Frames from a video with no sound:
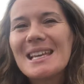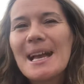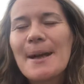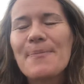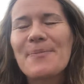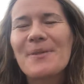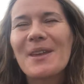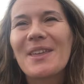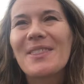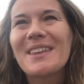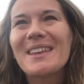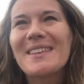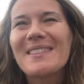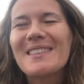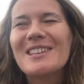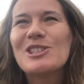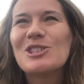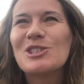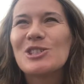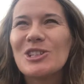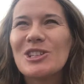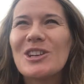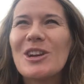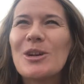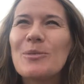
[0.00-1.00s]
I think the
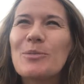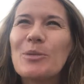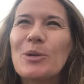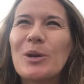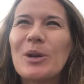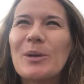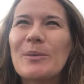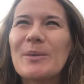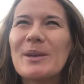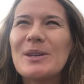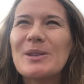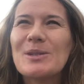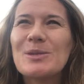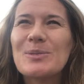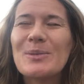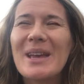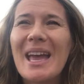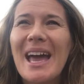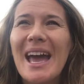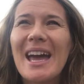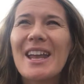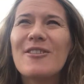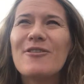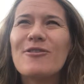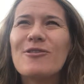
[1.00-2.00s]
studio at Baulkham Hills we
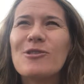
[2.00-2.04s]
had